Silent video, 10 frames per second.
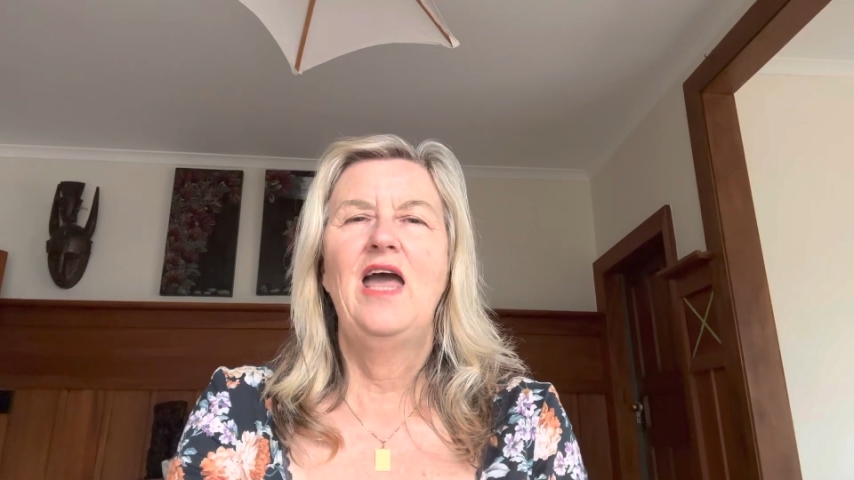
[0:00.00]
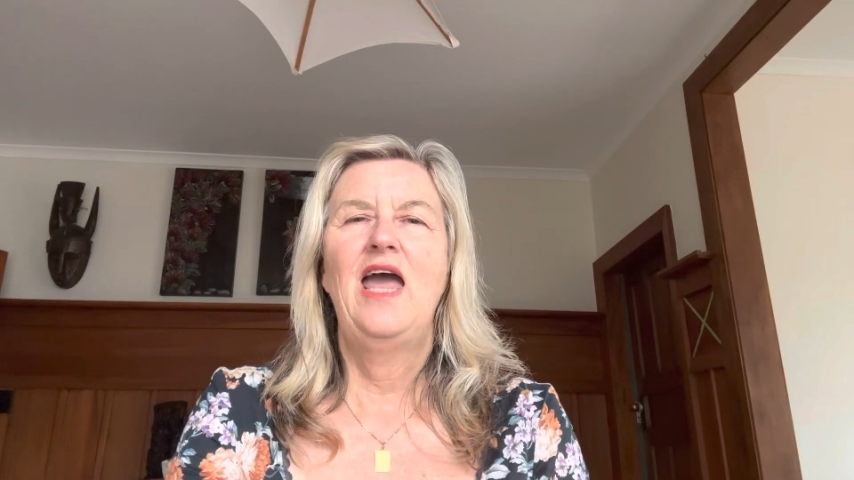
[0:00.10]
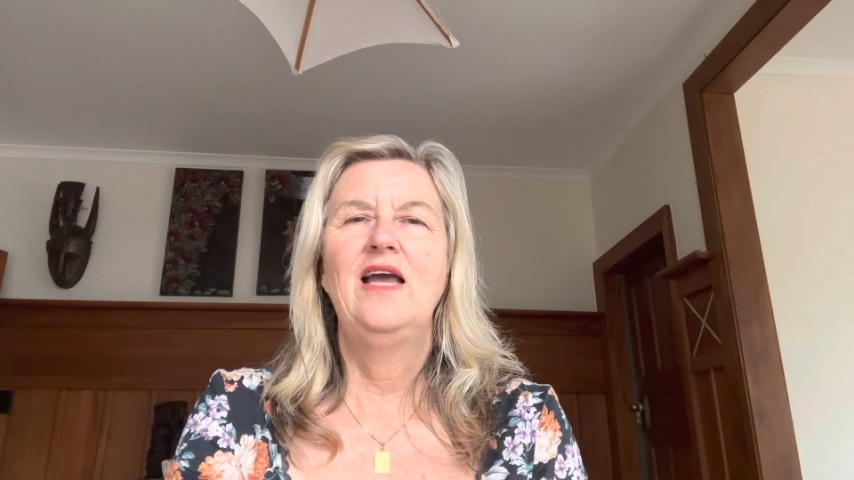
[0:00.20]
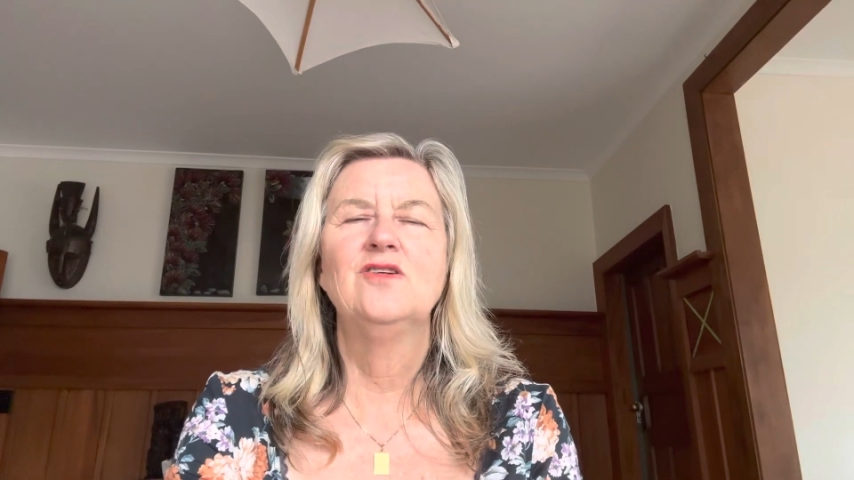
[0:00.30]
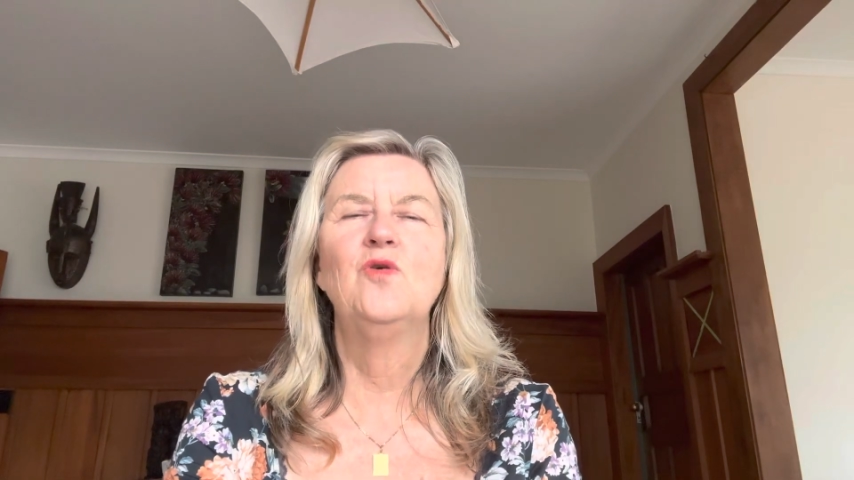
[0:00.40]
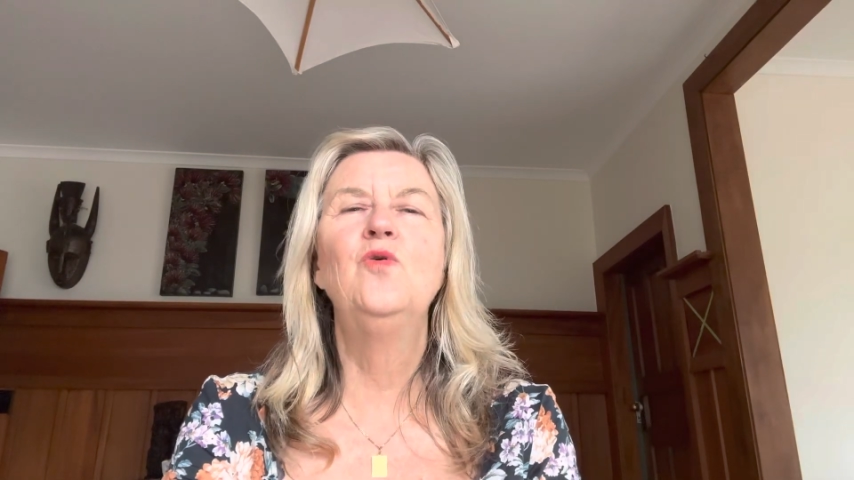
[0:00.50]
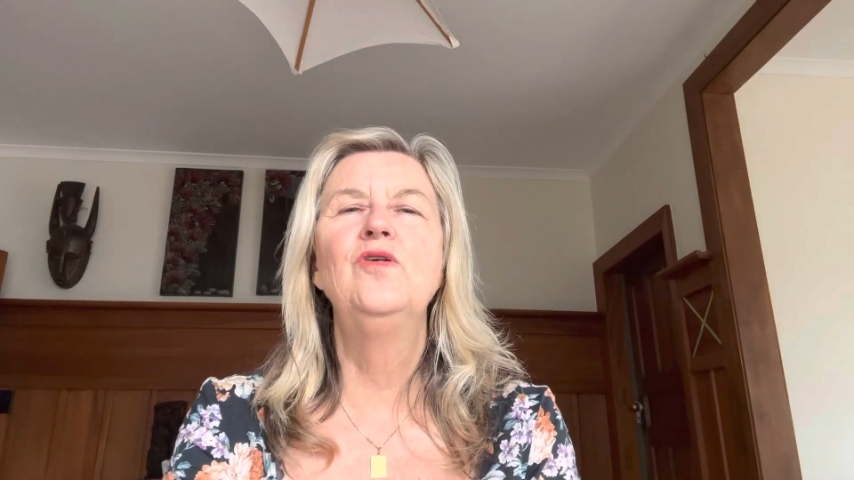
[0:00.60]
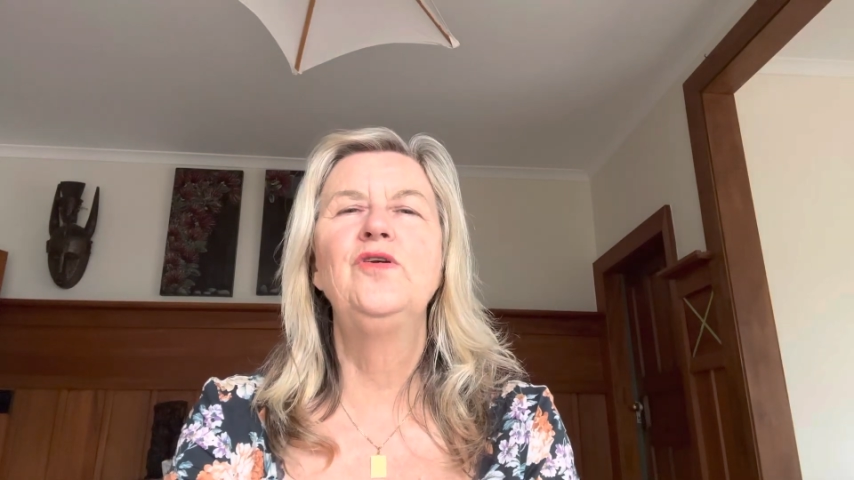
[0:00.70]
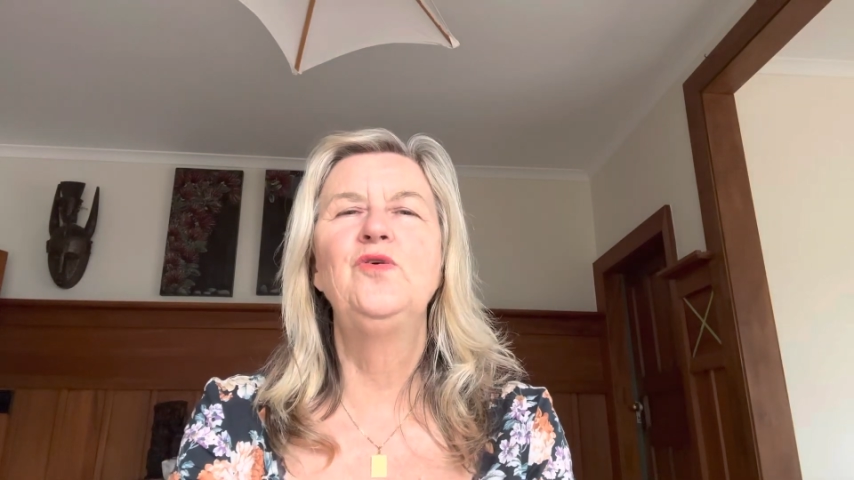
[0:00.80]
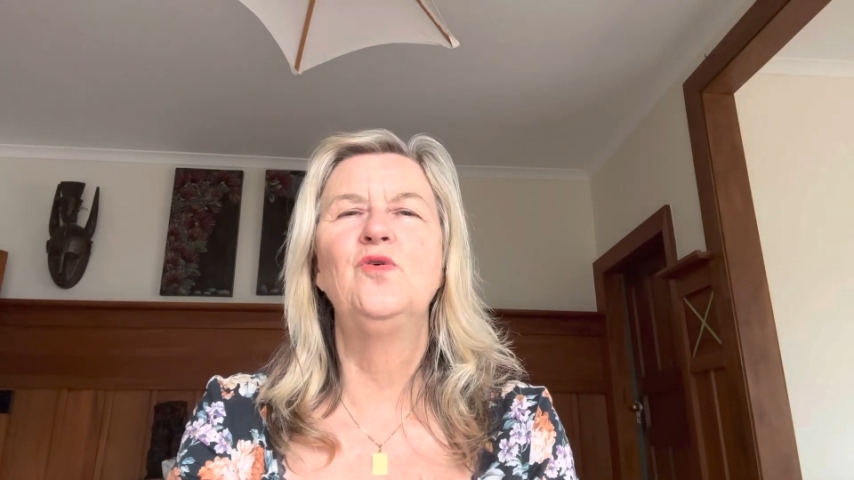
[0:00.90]
And all
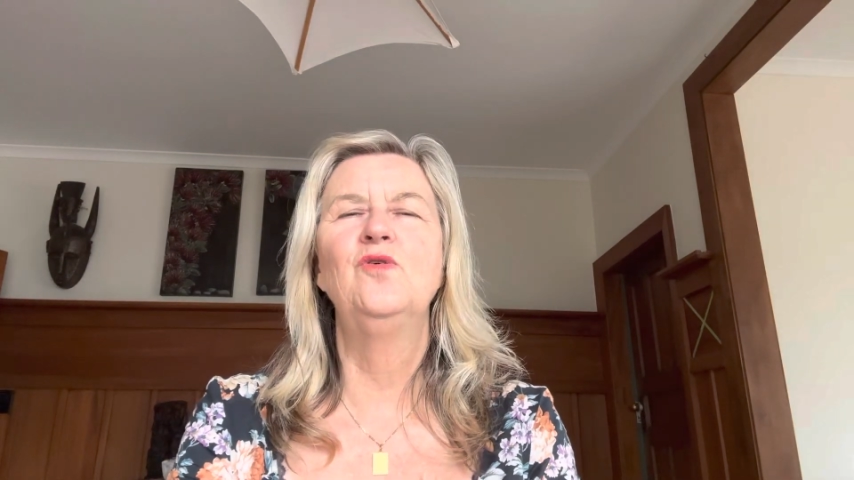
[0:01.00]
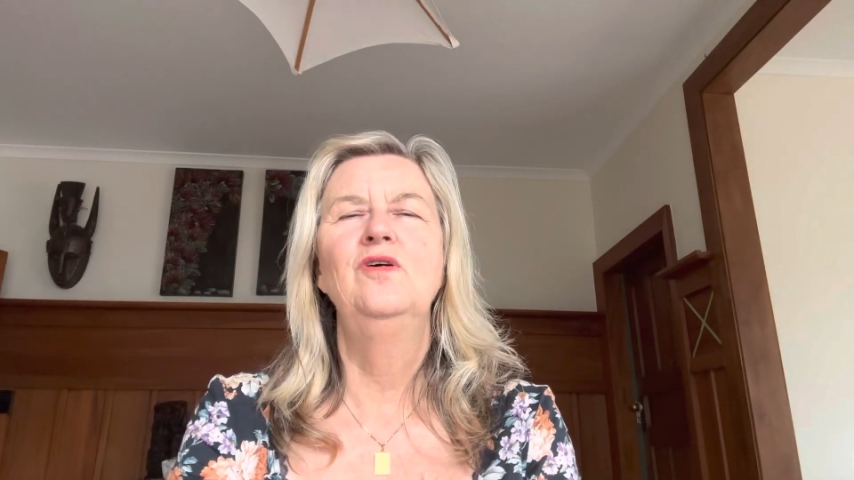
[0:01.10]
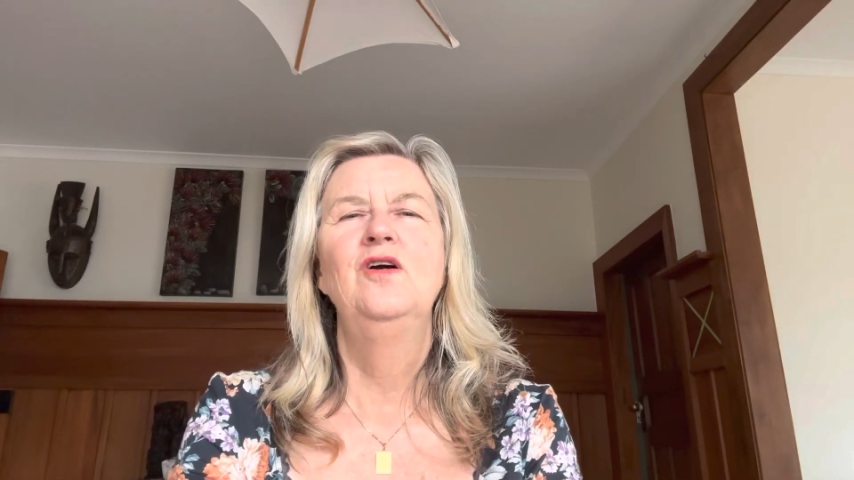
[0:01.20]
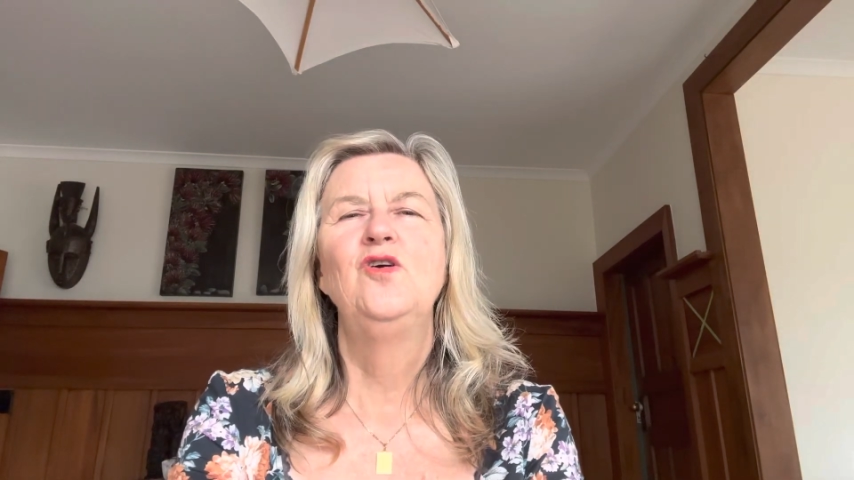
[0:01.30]
in all,